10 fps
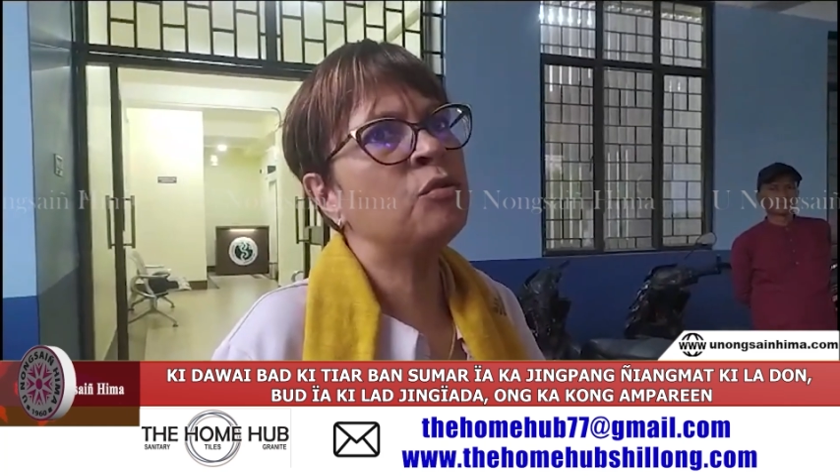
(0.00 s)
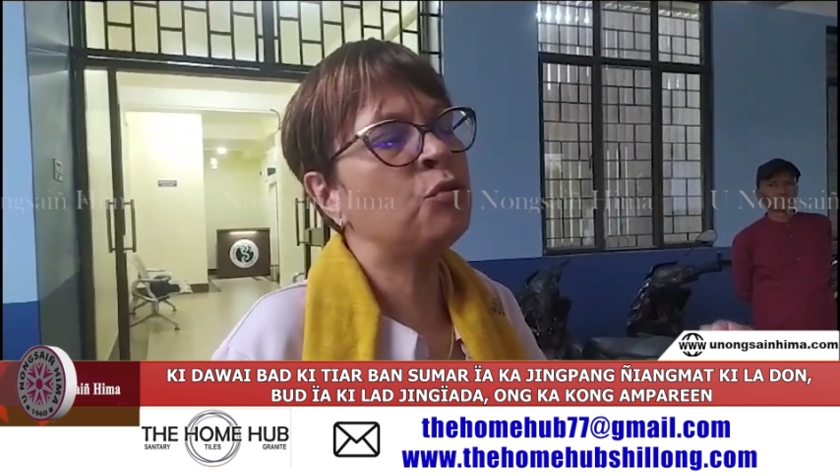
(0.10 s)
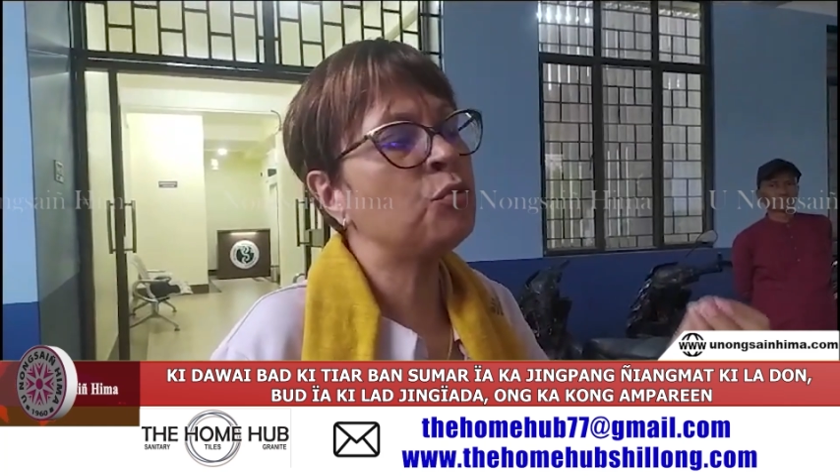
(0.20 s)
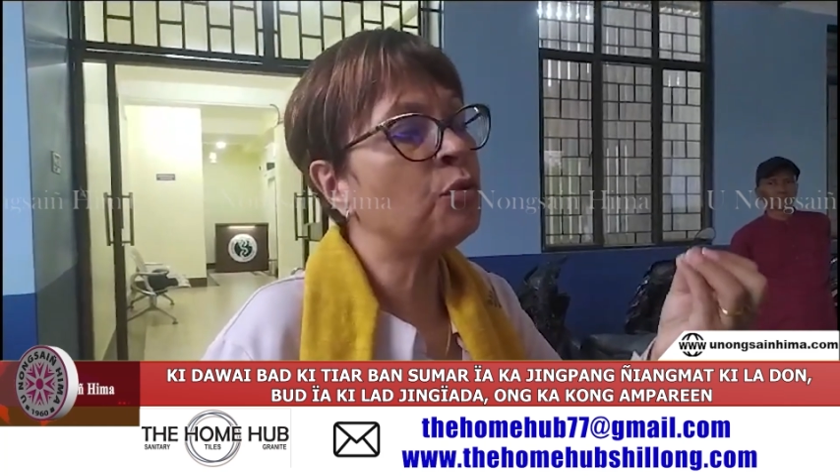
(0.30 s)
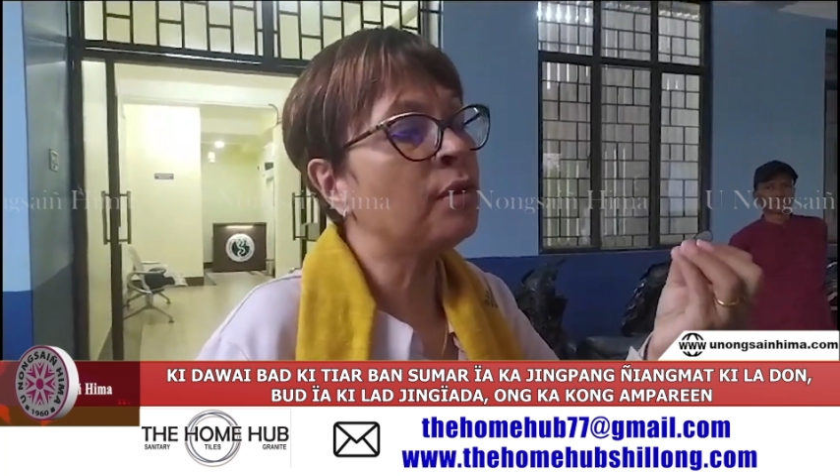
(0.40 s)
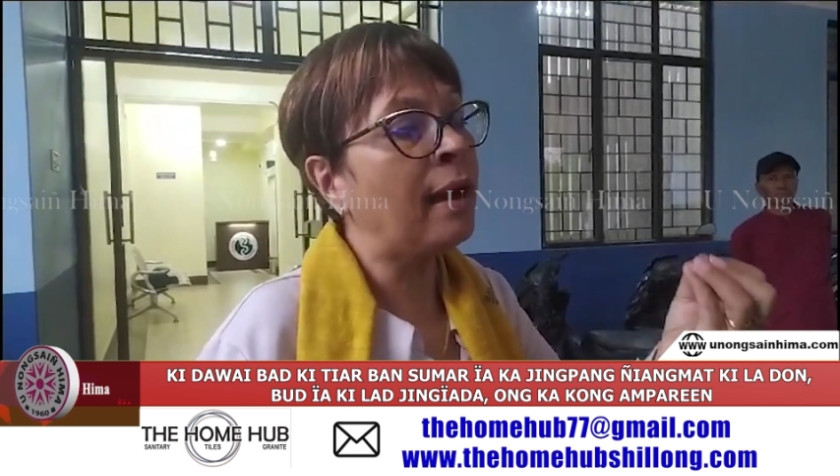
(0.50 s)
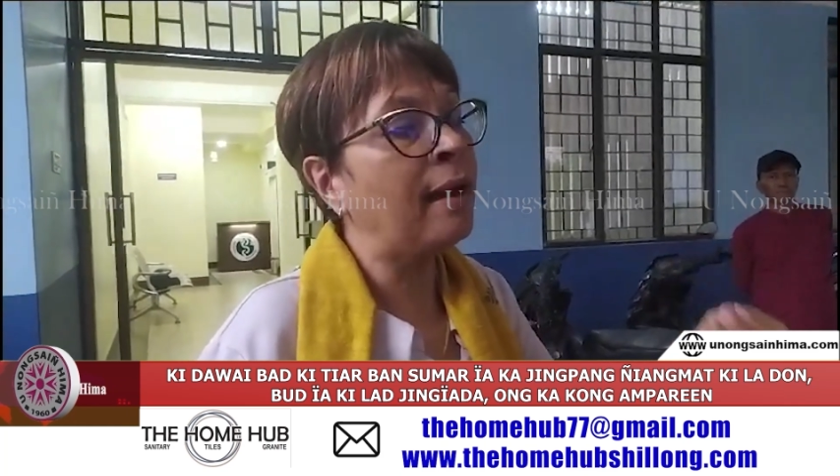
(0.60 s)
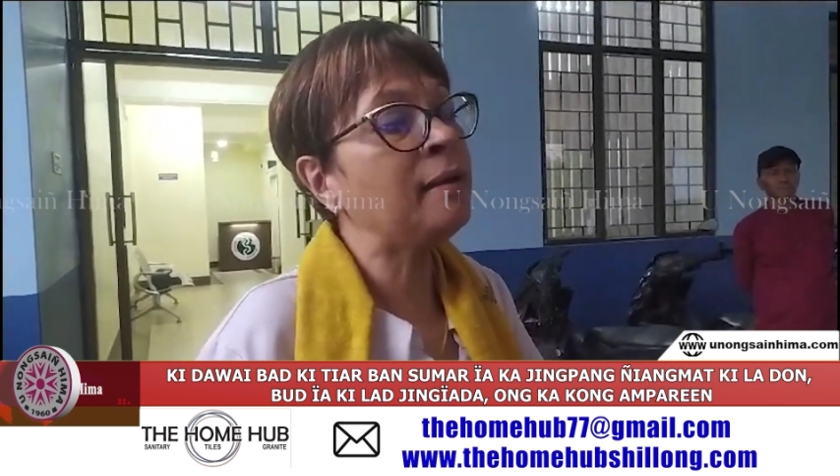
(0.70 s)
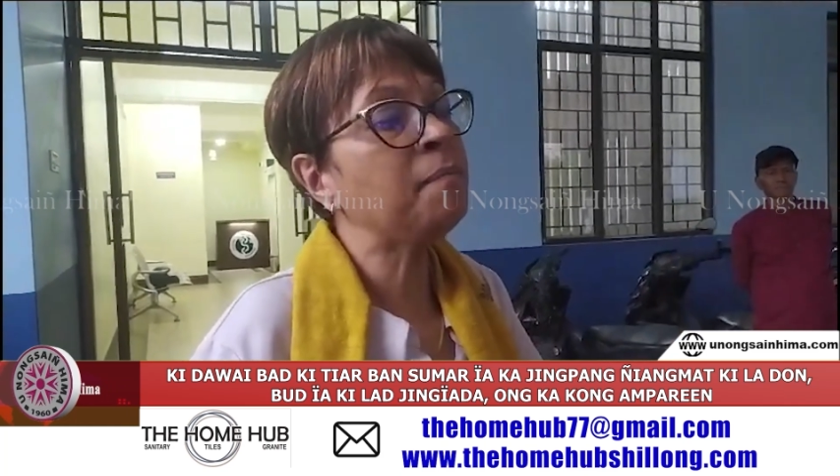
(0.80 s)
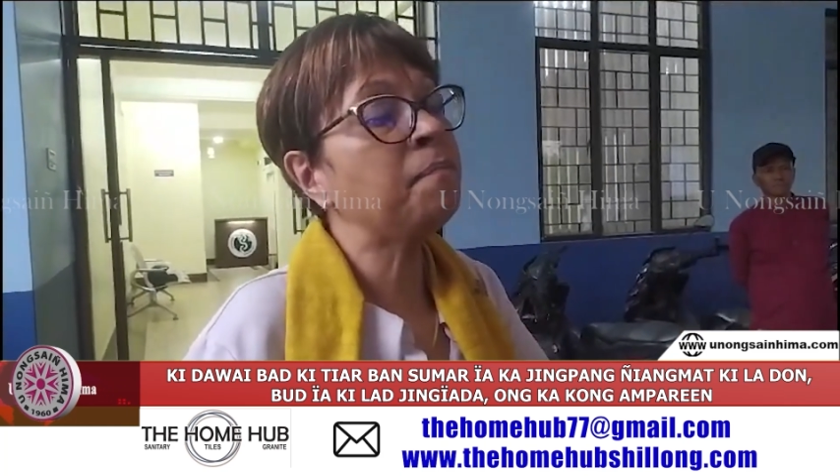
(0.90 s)
to
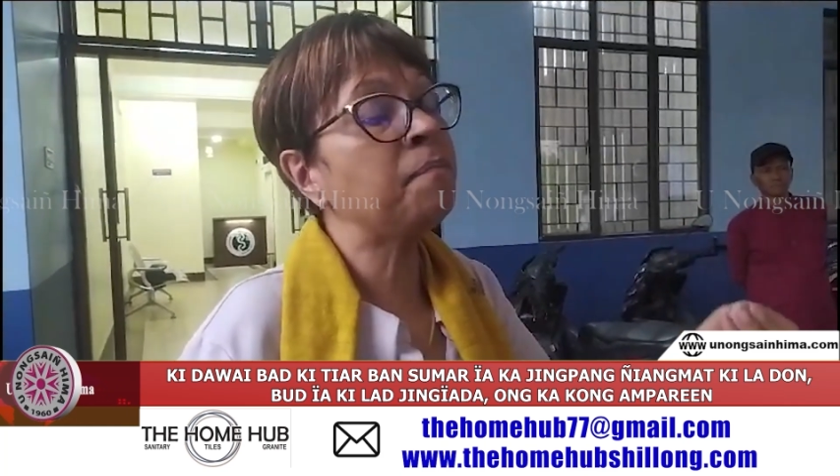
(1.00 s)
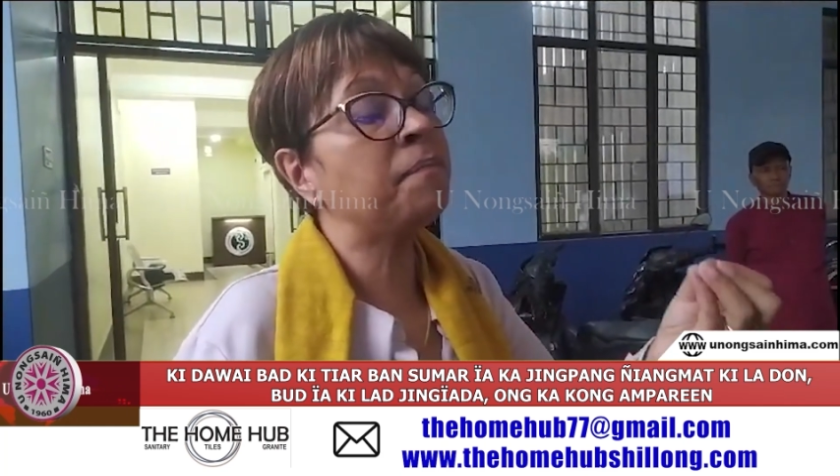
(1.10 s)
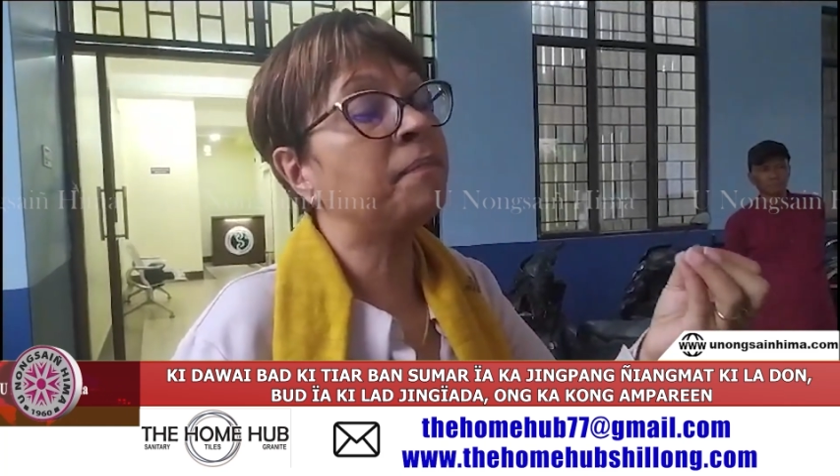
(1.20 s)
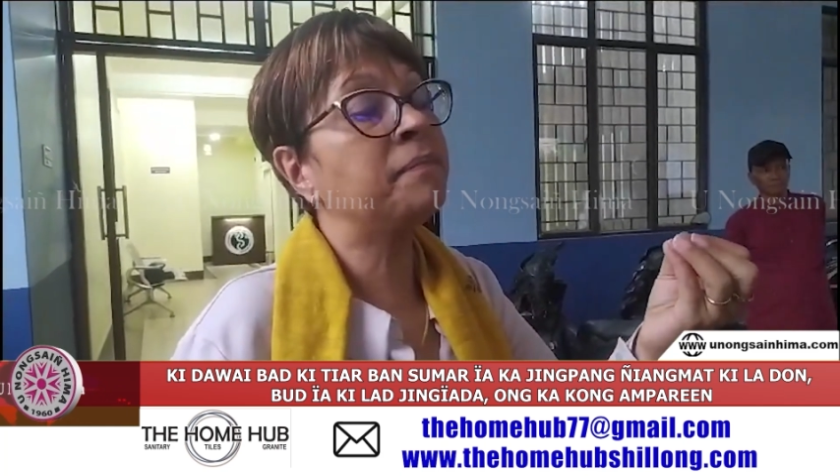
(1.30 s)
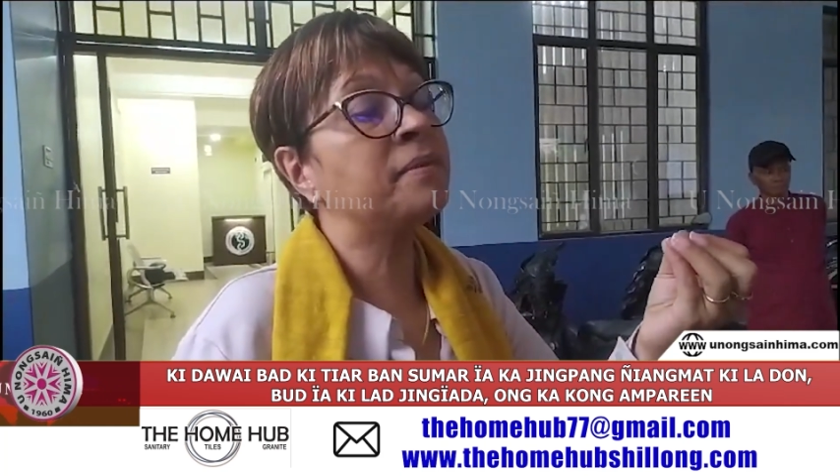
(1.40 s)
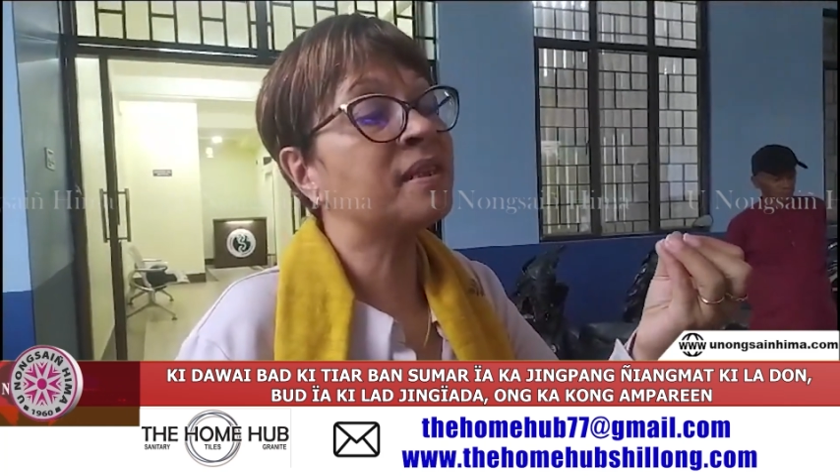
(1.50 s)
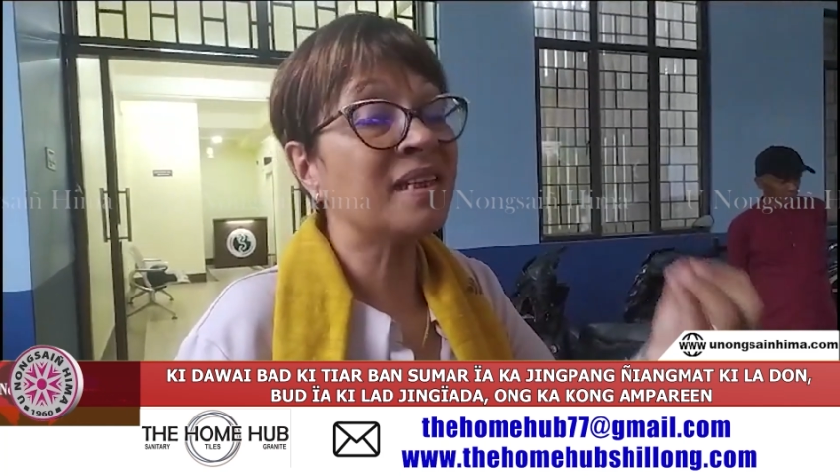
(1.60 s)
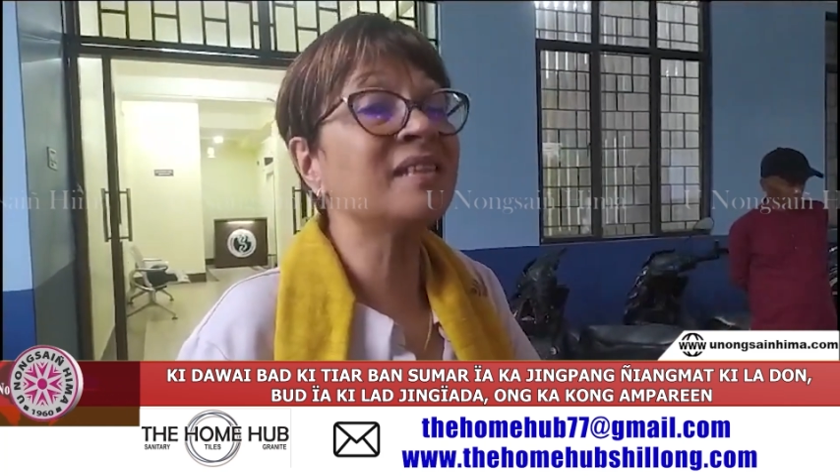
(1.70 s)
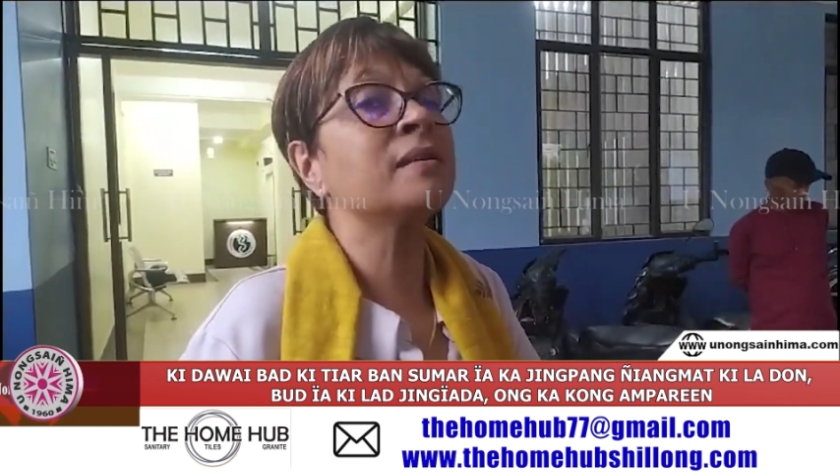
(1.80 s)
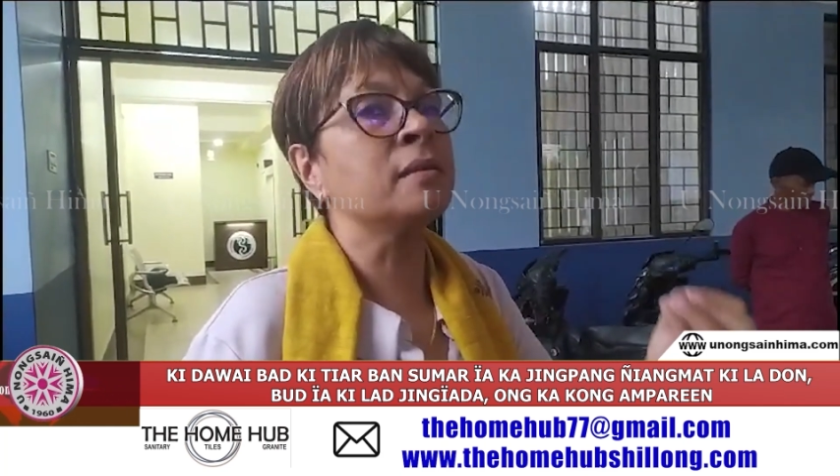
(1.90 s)
help
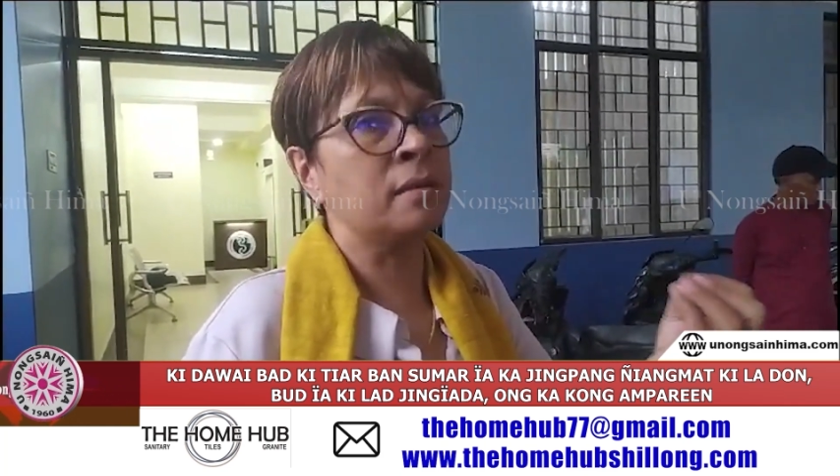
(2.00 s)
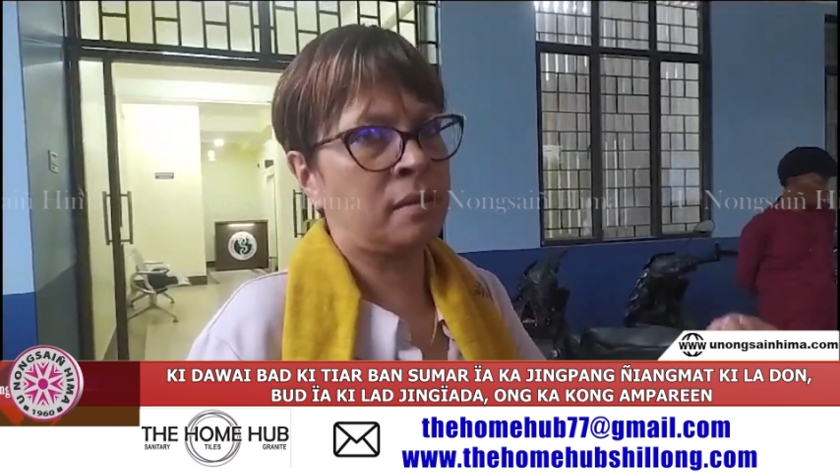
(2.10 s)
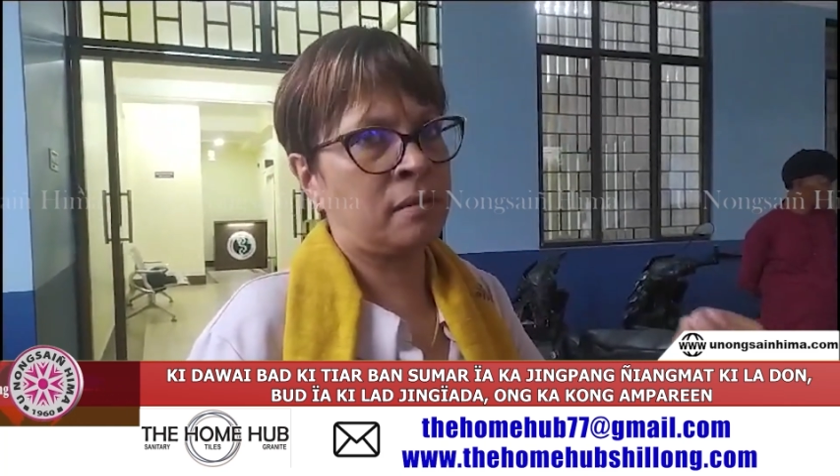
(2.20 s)
citizens